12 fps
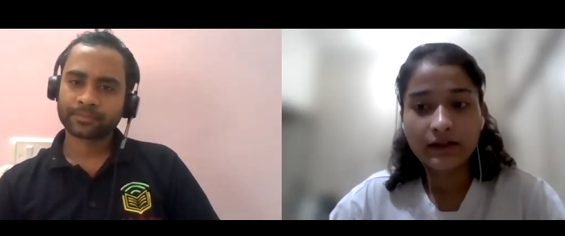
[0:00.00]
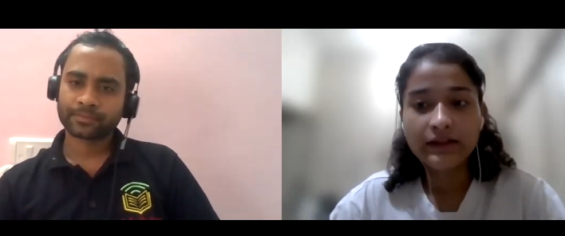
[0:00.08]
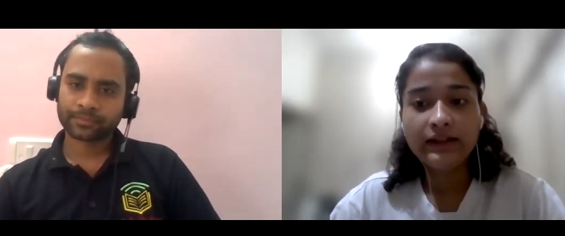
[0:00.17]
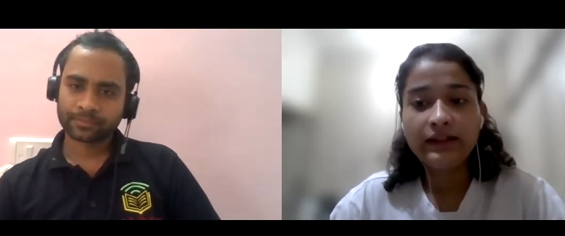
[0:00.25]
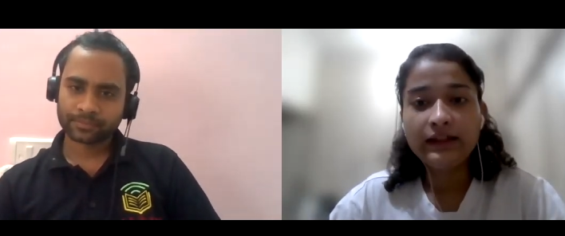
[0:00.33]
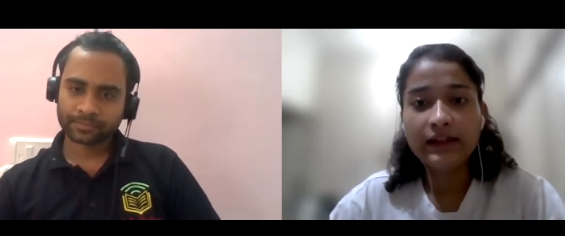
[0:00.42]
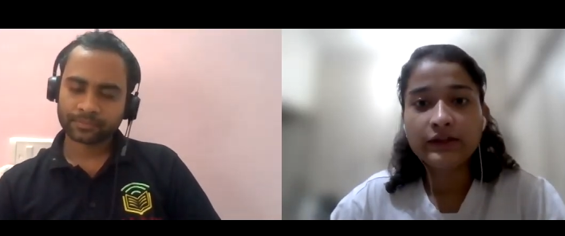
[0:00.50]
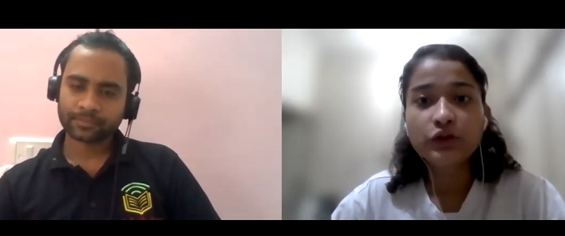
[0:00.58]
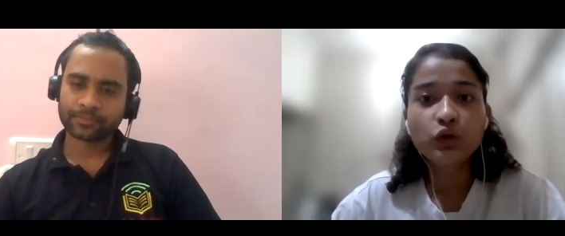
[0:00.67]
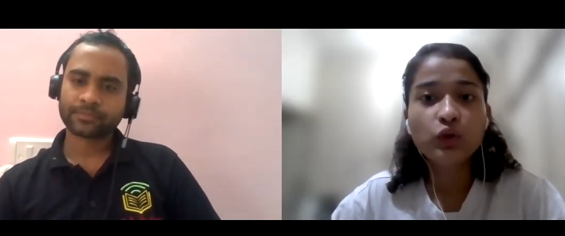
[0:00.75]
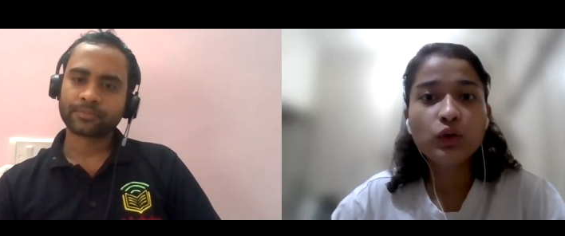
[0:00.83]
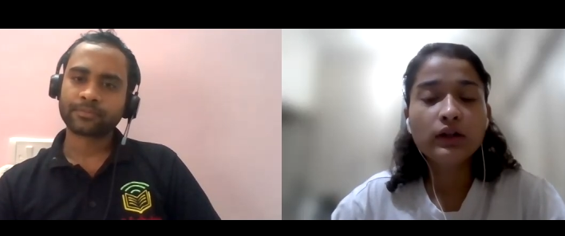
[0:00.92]
Speaker 1: Yes,
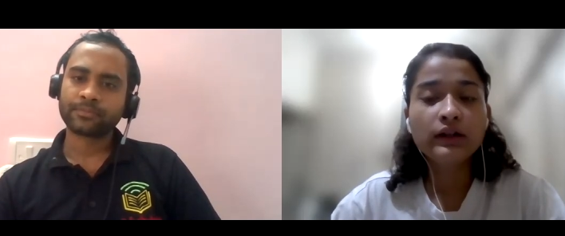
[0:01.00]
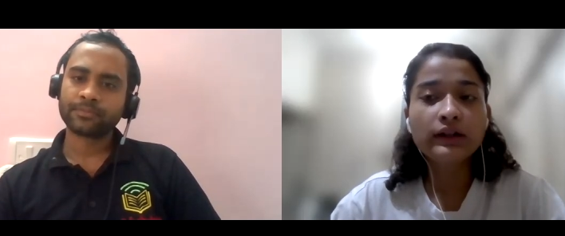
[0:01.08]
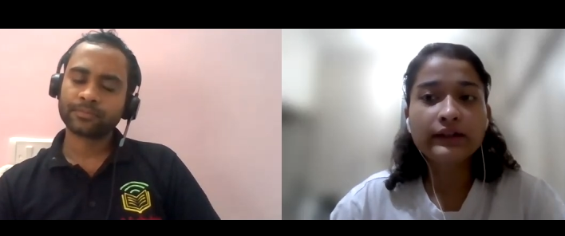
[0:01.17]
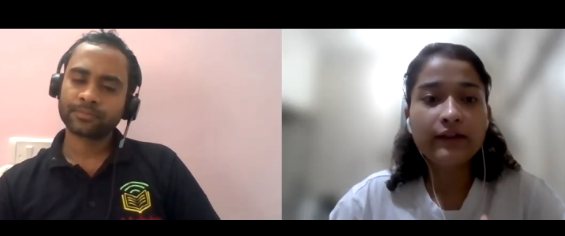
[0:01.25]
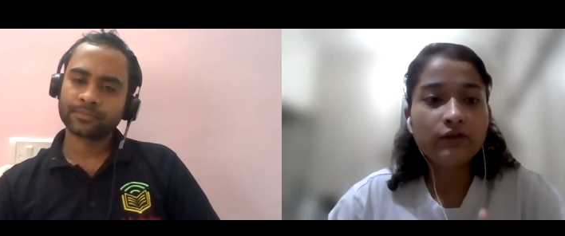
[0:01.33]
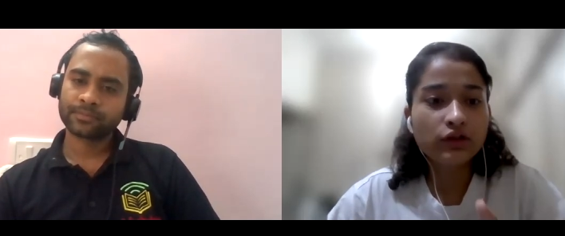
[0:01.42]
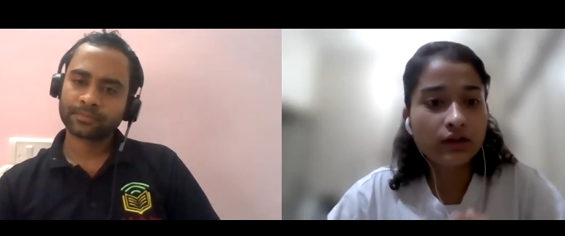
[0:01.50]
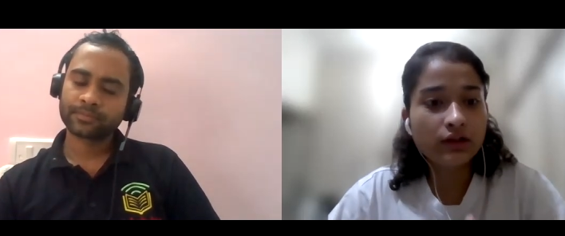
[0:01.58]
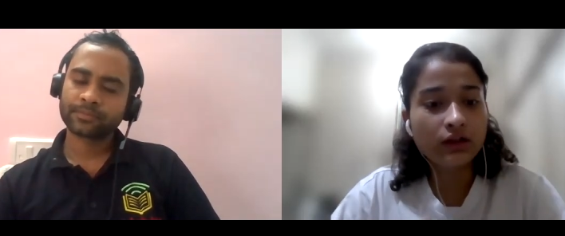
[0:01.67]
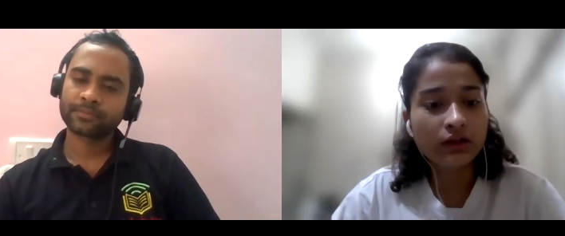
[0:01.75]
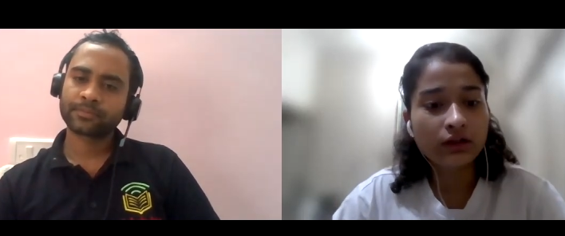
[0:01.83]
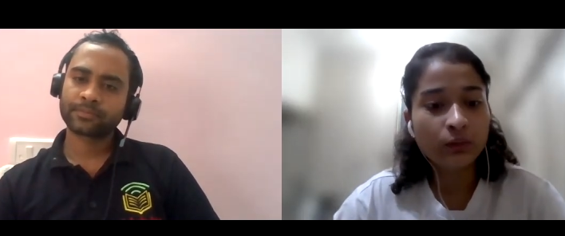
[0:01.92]
so uh, there was a,
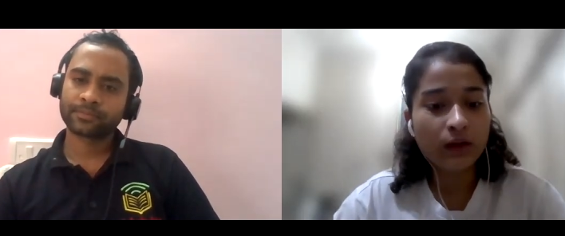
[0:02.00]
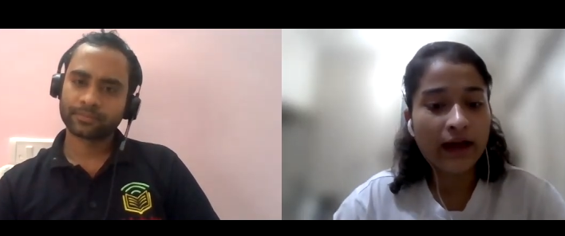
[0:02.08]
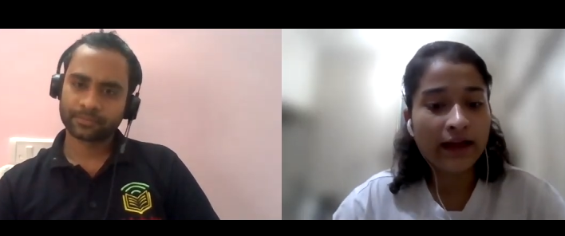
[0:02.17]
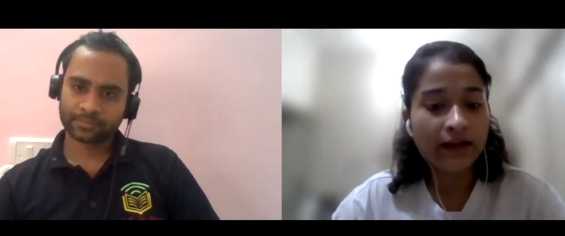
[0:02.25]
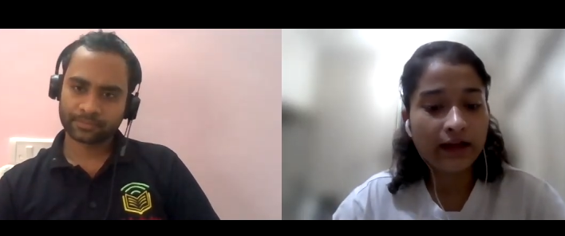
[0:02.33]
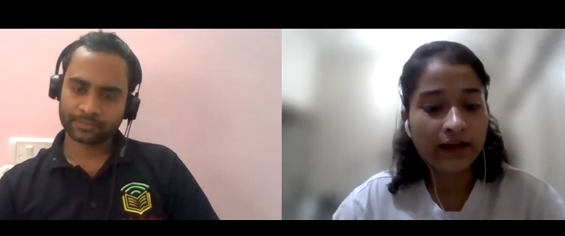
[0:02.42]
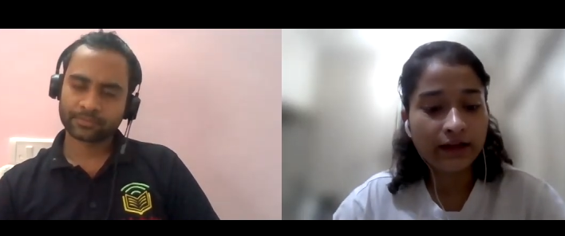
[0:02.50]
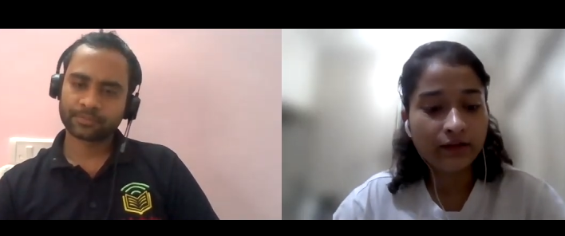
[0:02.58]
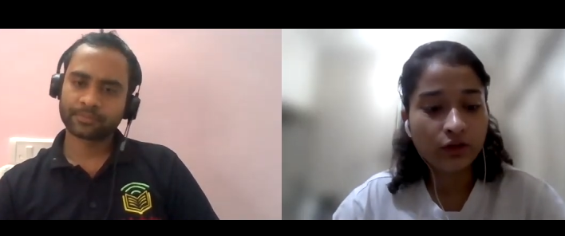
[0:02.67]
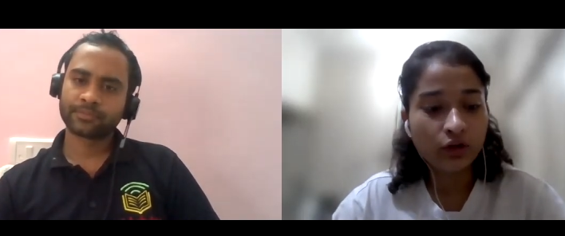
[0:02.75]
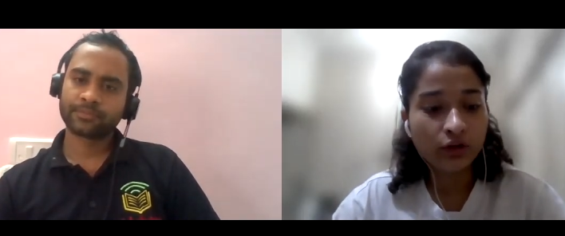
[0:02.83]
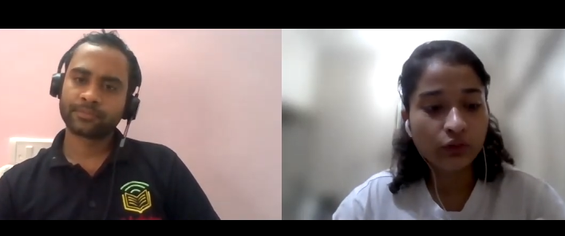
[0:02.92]
uh, I, I
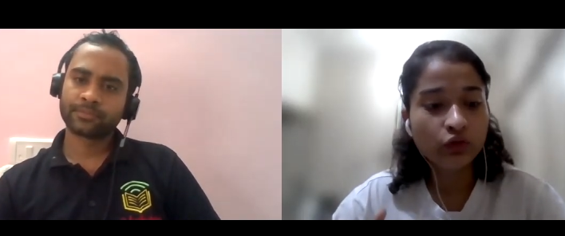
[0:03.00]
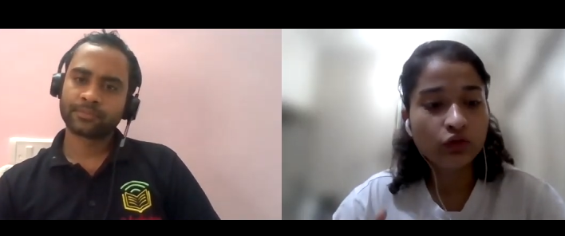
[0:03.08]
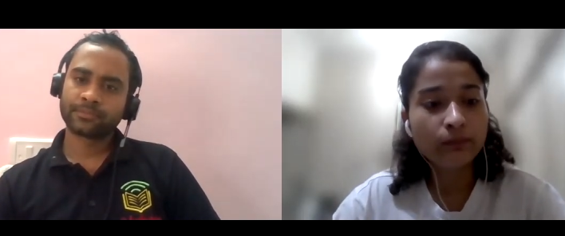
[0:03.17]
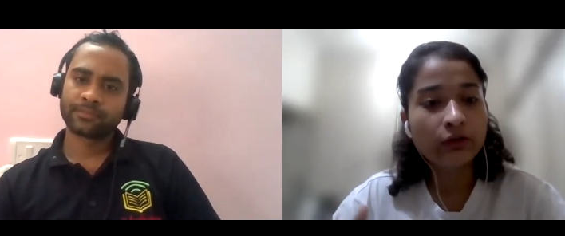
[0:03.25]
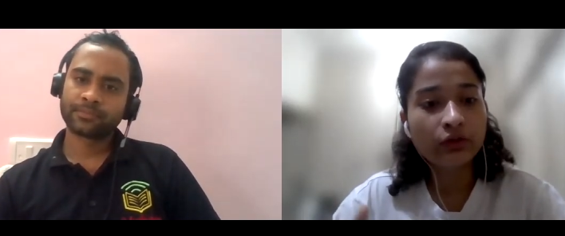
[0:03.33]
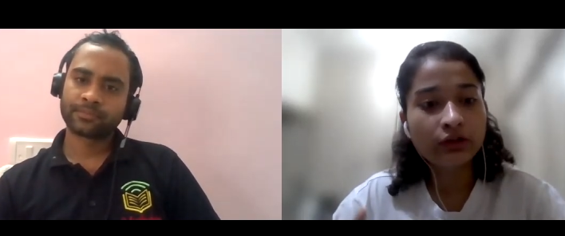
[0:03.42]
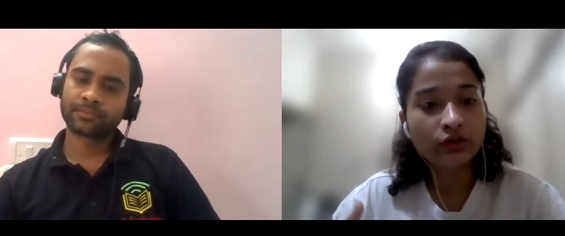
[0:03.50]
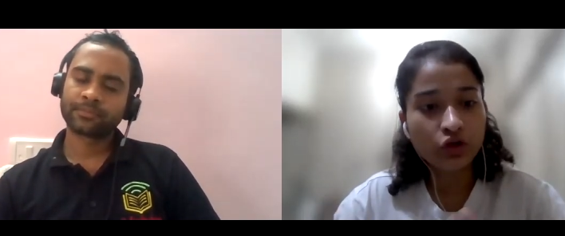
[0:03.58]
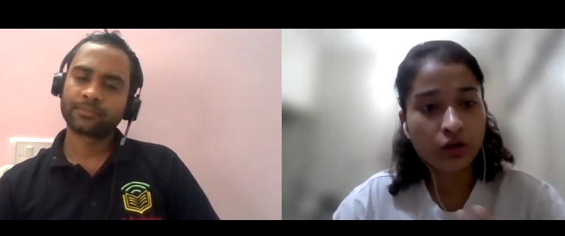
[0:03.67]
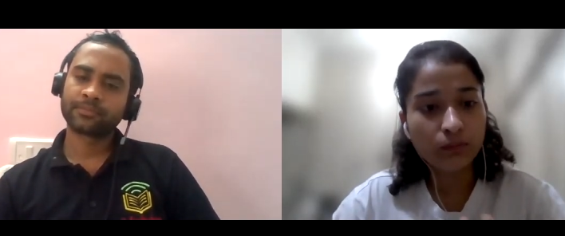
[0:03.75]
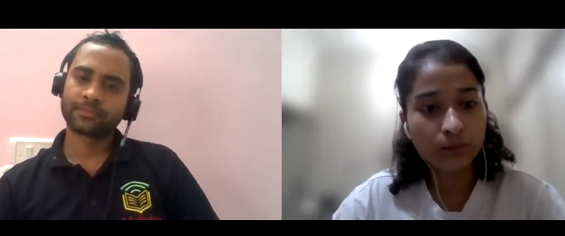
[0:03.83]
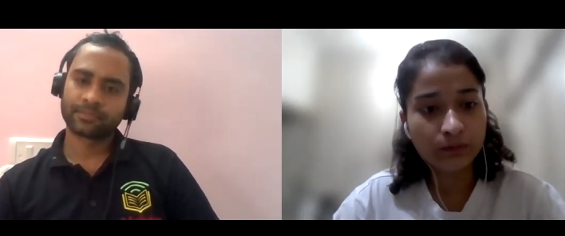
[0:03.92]
got to know about a
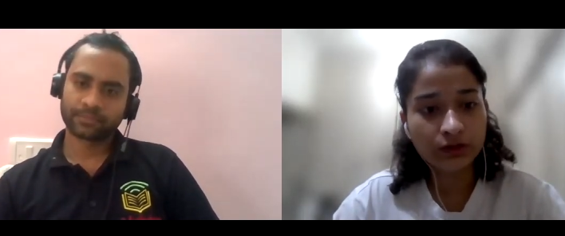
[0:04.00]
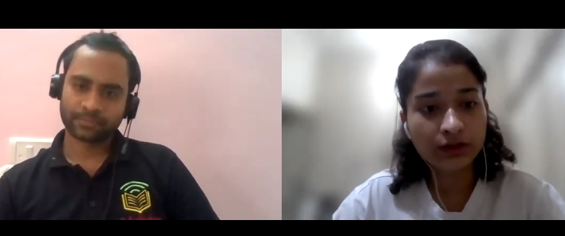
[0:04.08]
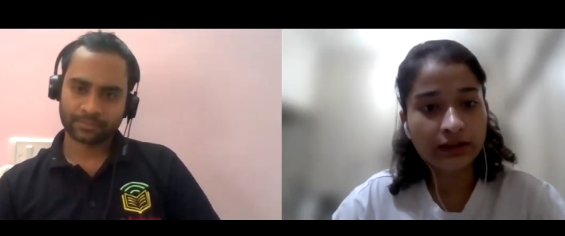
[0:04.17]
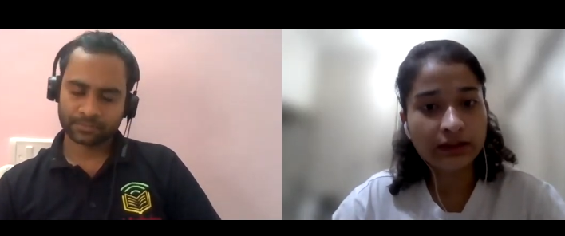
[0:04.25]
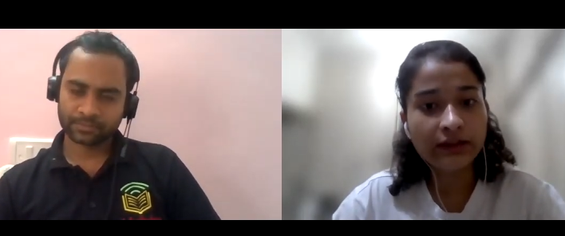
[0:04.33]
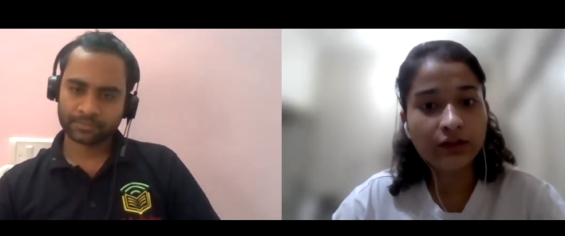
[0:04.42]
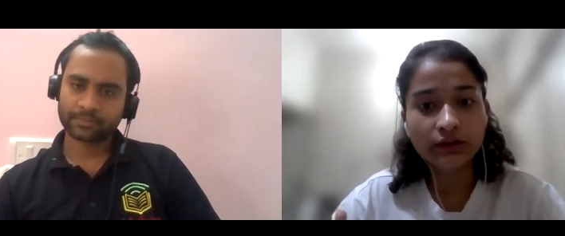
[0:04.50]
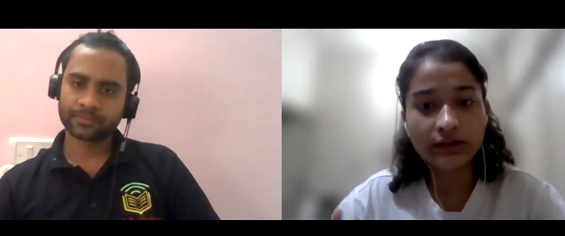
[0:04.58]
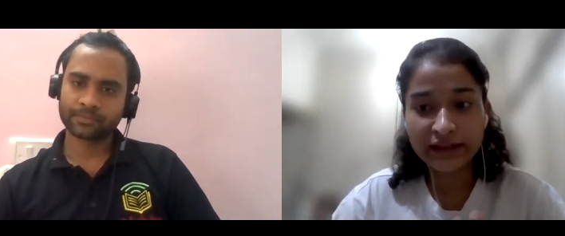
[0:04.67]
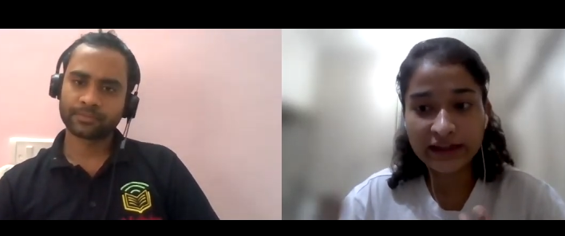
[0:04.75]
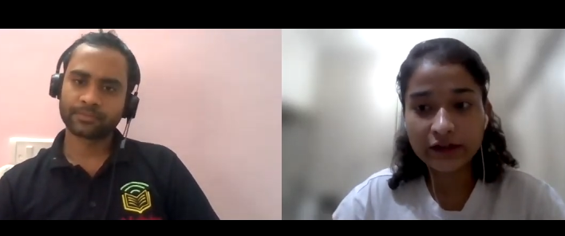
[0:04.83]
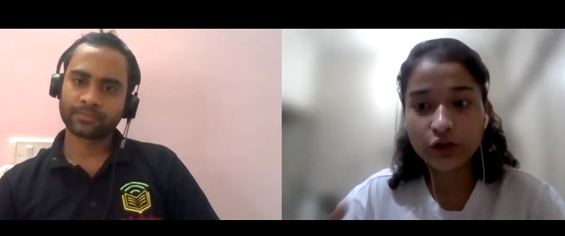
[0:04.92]
job opportunity on
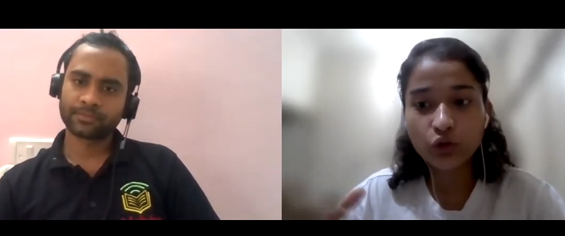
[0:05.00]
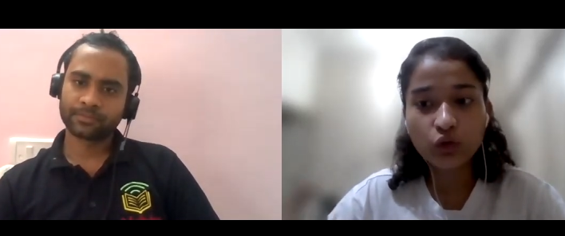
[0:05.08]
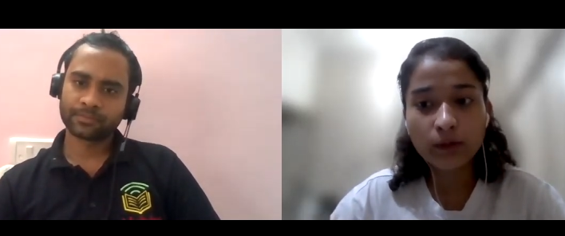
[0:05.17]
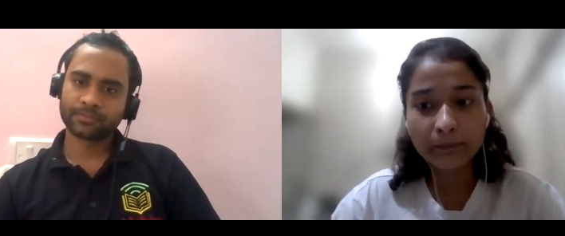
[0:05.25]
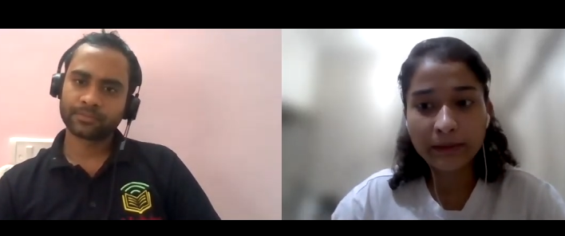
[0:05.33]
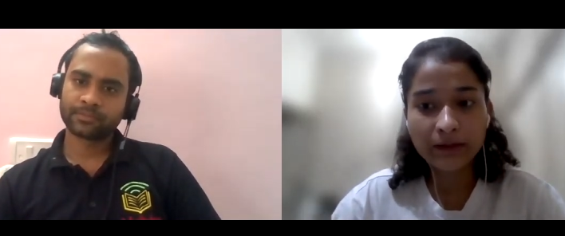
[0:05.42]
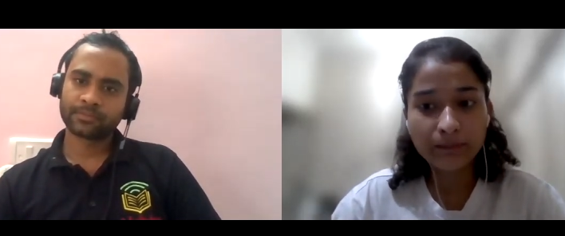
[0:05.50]
Dare to Compete